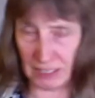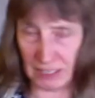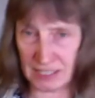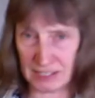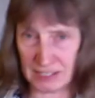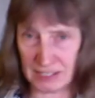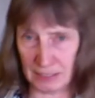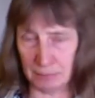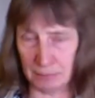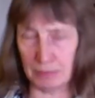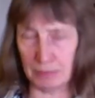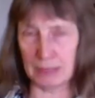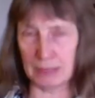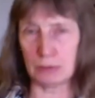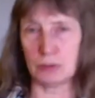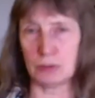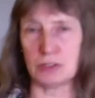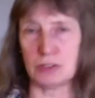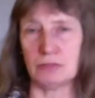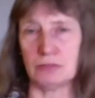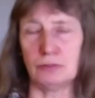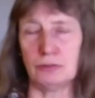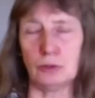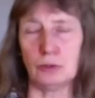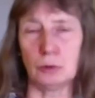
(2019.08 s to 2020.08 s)
this thing backwards
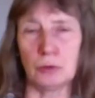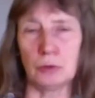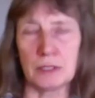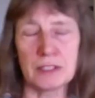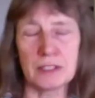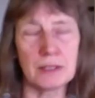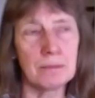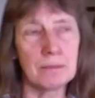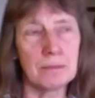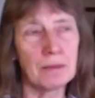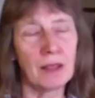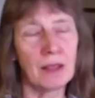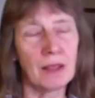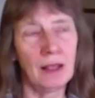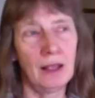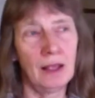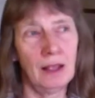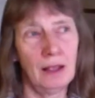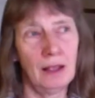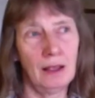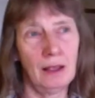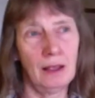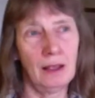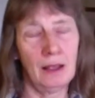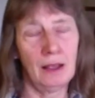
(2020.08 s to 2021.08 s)
and forwards.
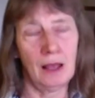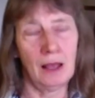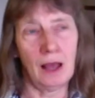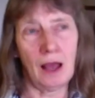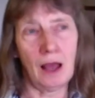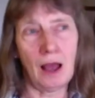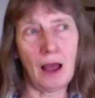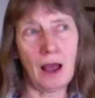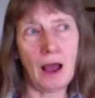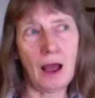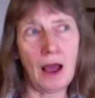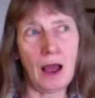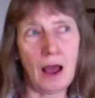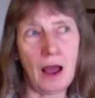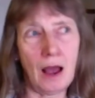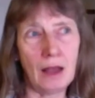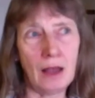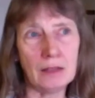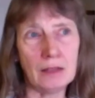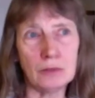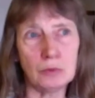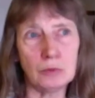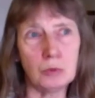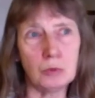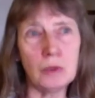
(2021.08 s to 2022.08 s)

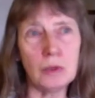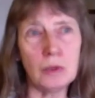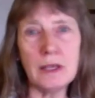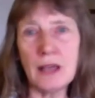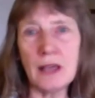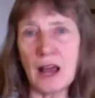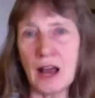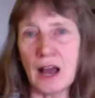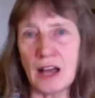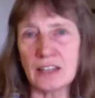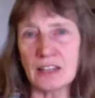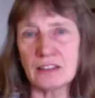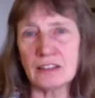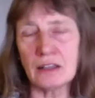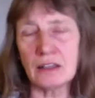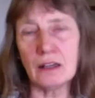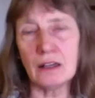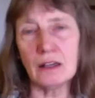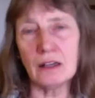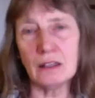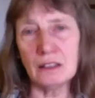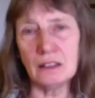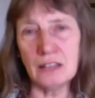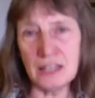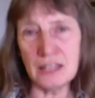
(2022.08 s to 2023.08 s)
And we had
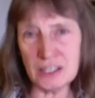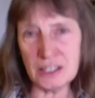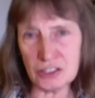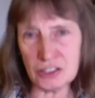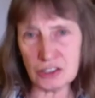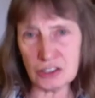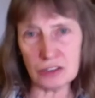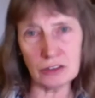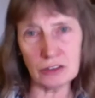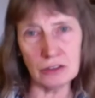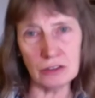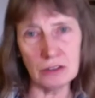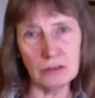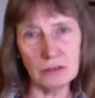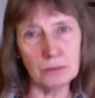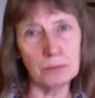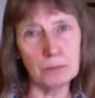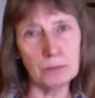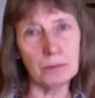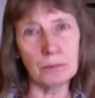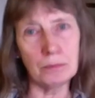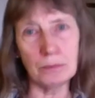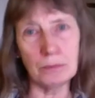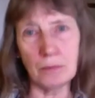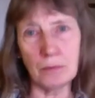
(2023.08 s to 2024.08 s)
lead screw
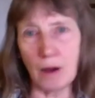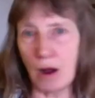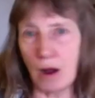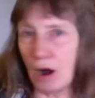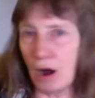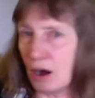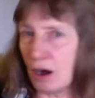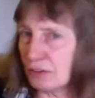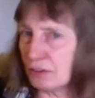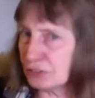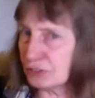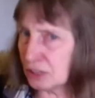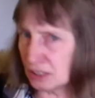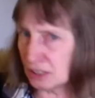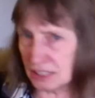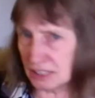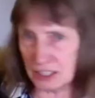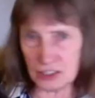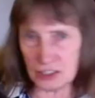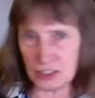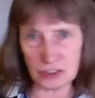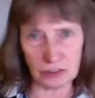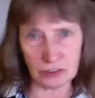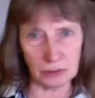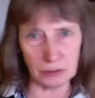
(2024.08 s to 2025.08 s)
after lead
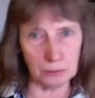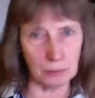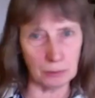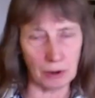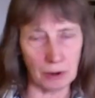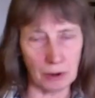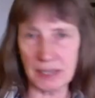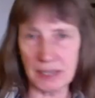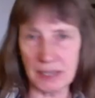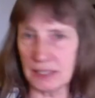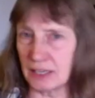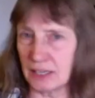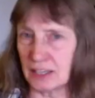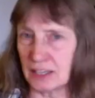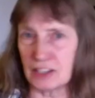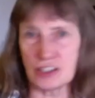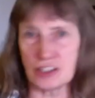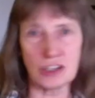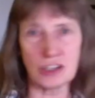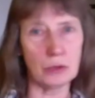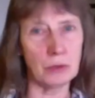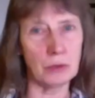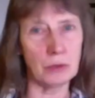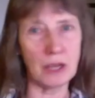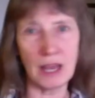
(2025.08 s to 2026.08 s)
screw breaking.
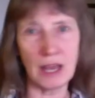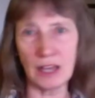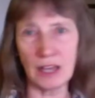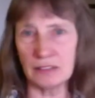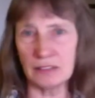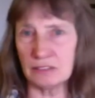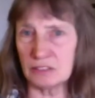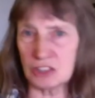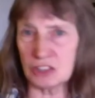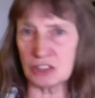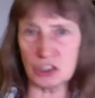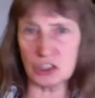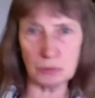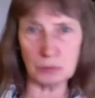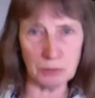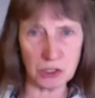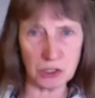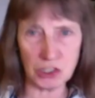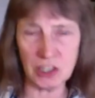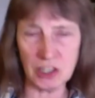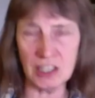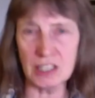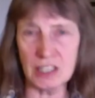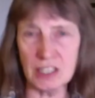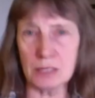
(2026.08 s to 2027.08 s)
So we had
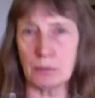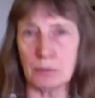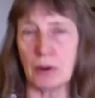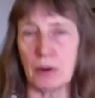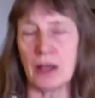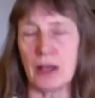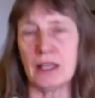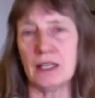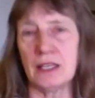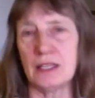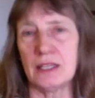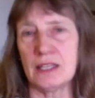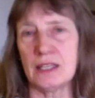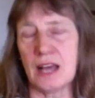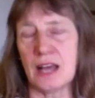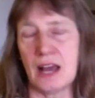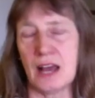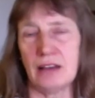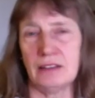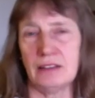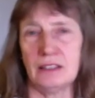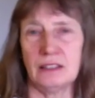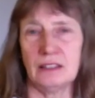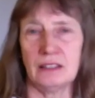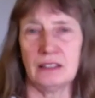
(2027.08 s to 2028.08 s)
machines breaking
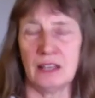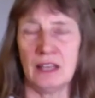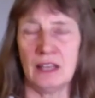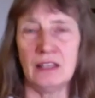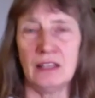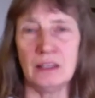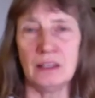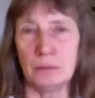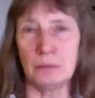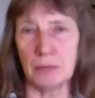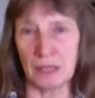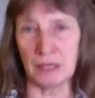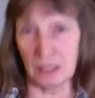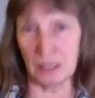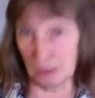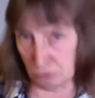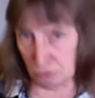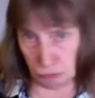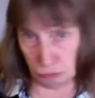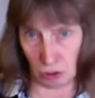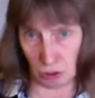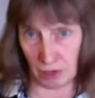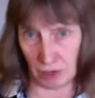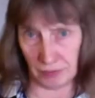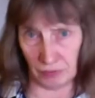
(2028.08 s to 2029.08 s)
down in, in the middle of
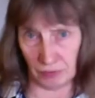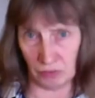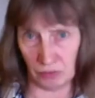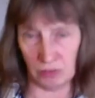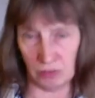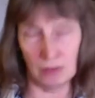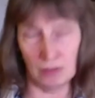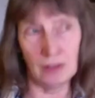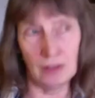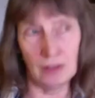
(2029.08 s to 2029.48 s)
runs.